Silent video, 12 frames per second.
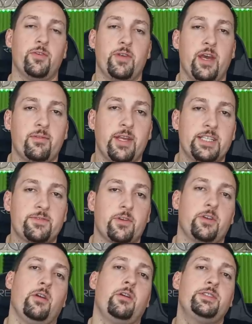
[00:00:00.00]
So you have links
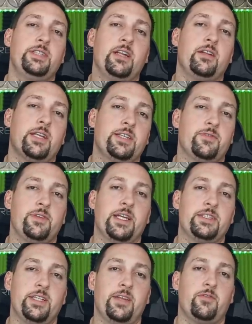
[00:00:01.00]
for current gen and links for next gen.